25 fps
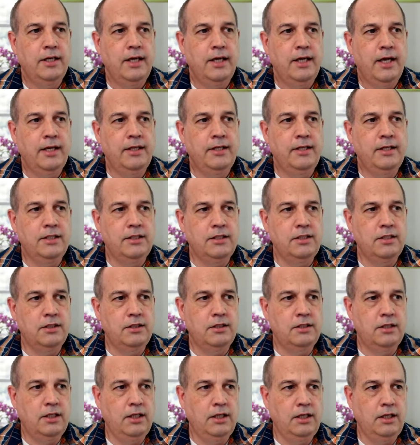And this is
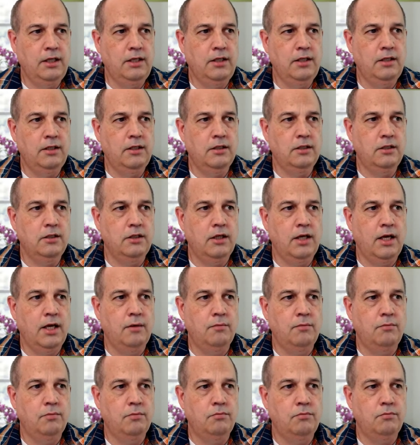the
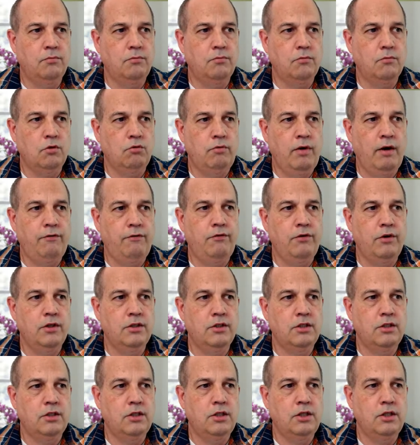
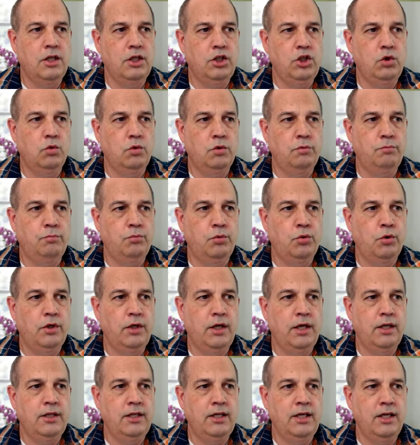reference that you would put
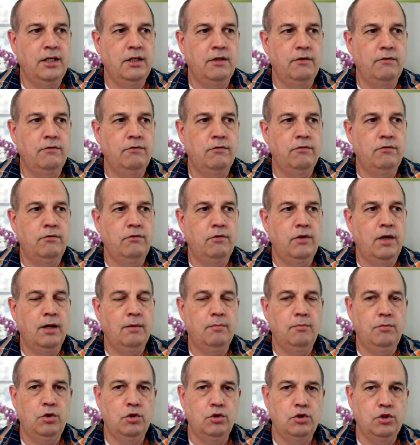at the end of
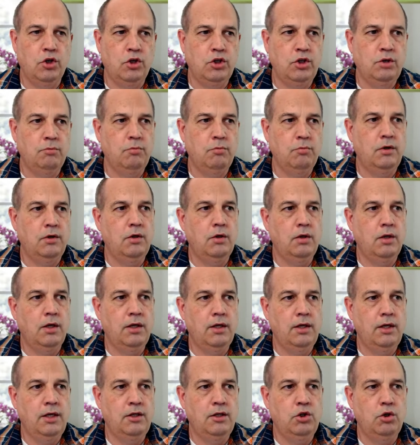your document
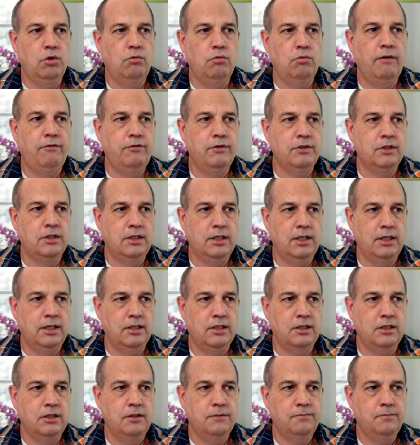in your reference
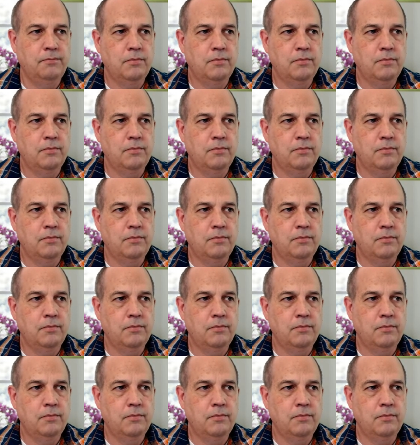list.